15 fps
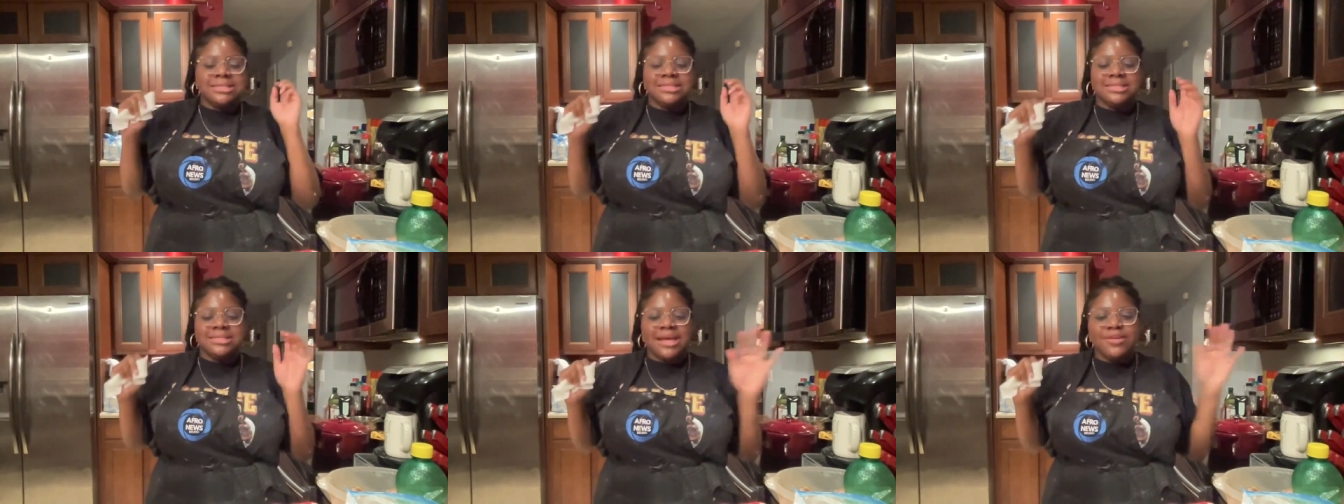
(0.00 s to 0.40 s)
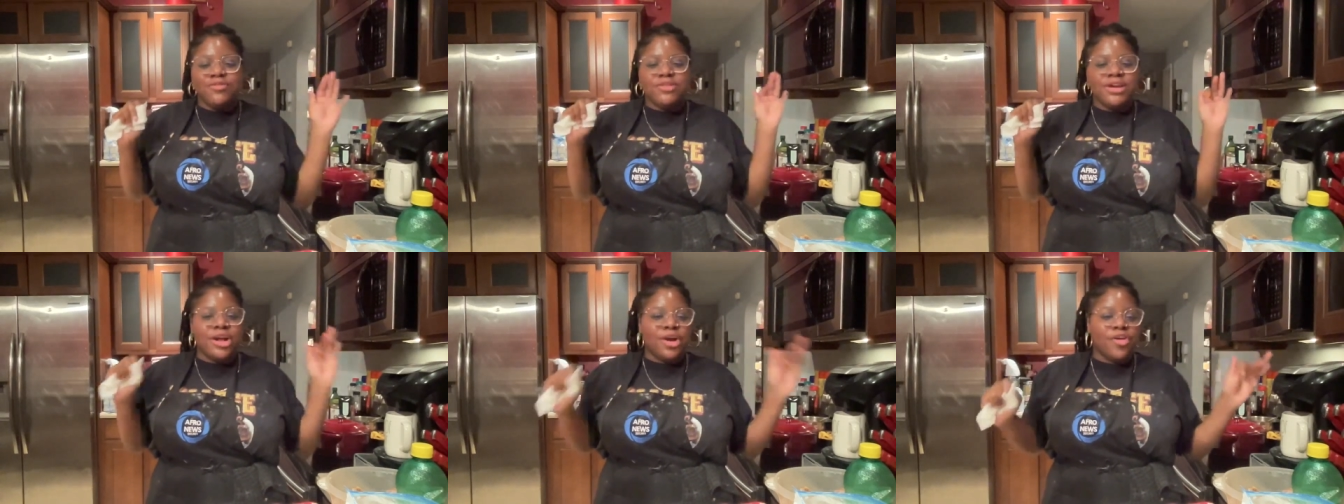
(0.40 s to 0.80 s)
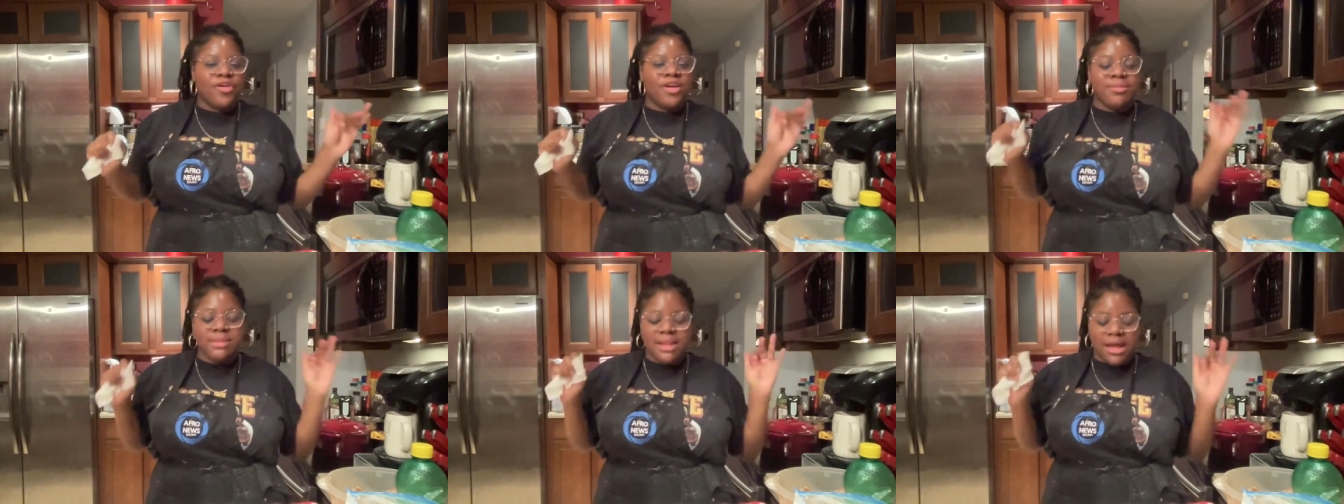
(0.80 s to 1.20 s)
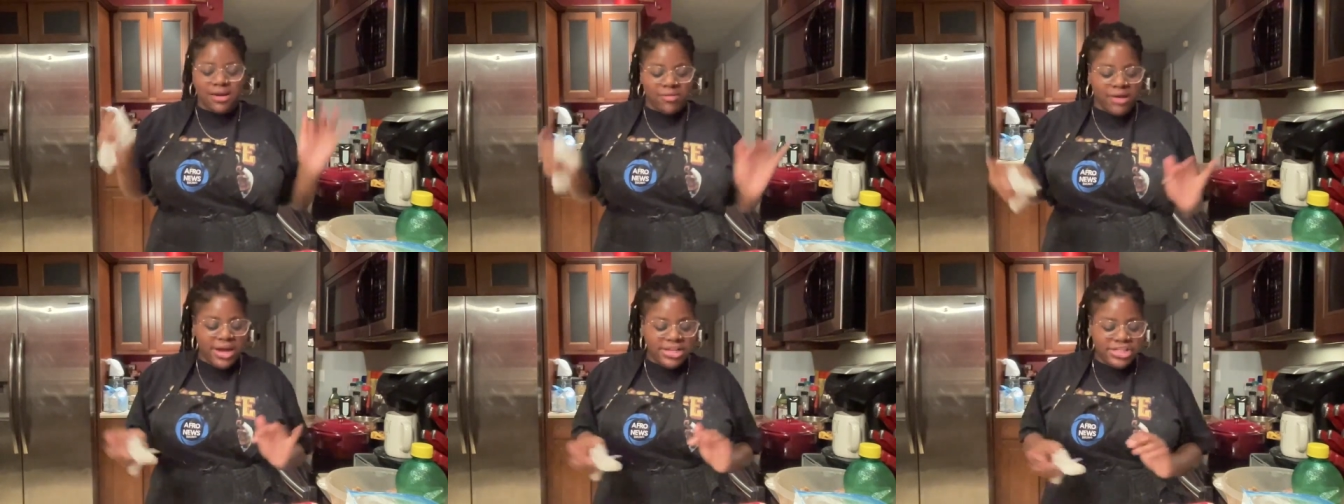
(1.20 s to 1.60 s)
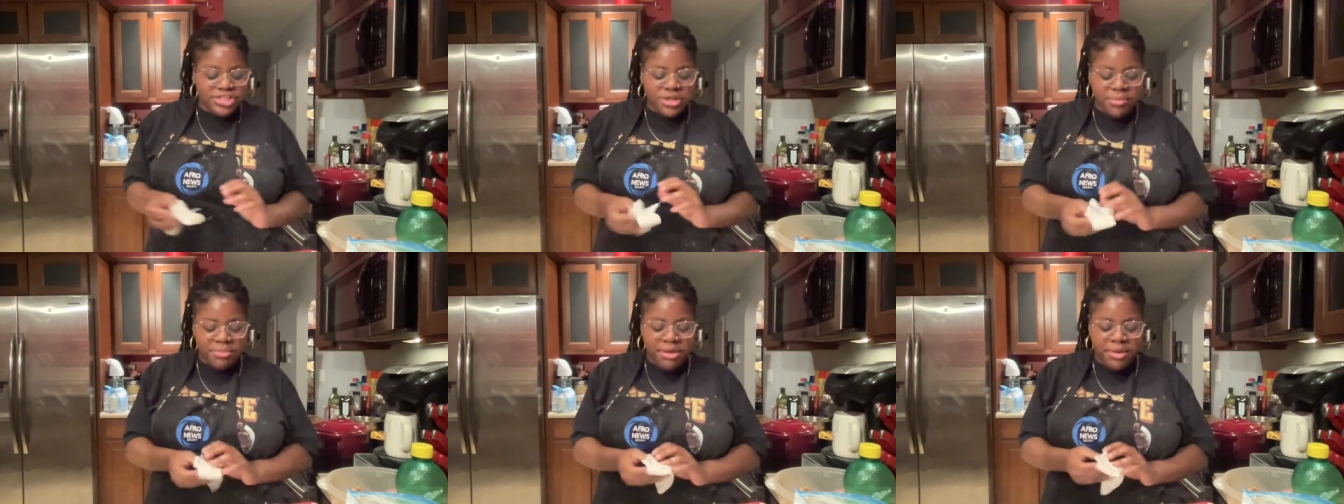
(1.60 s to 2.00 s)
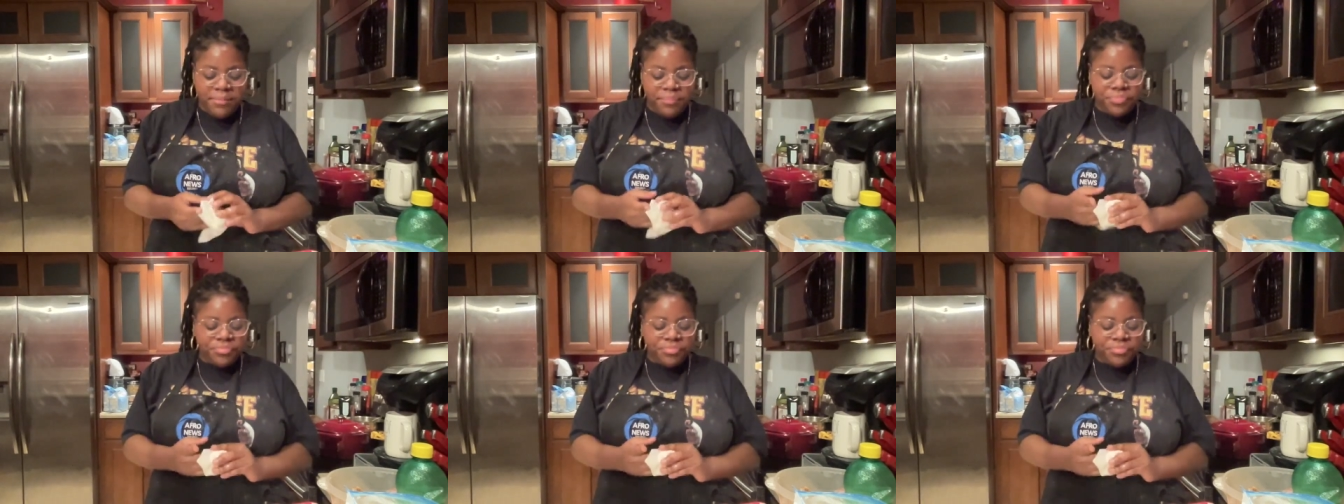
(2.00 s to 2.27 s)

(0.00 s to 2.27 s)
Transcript: savory and creamy like a ranch should be.